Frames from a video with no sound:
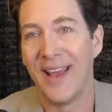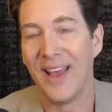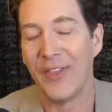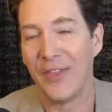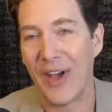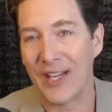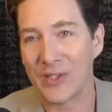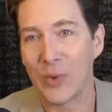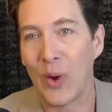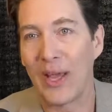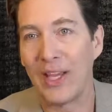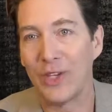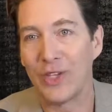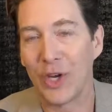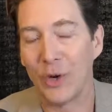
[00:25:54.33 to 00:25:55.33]
And that's why
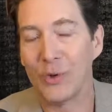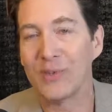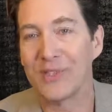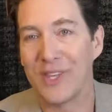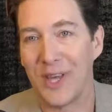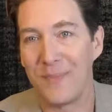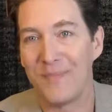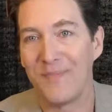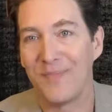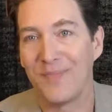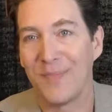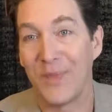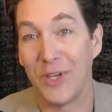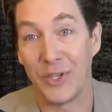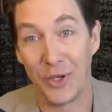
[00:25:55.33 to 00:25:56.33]
he chose them.
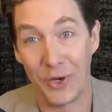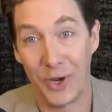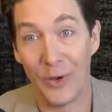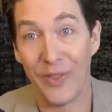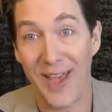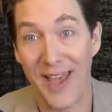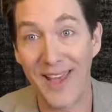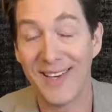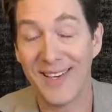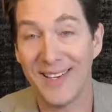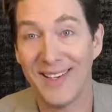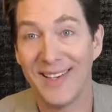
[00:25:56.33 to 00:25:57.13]
Did you know that?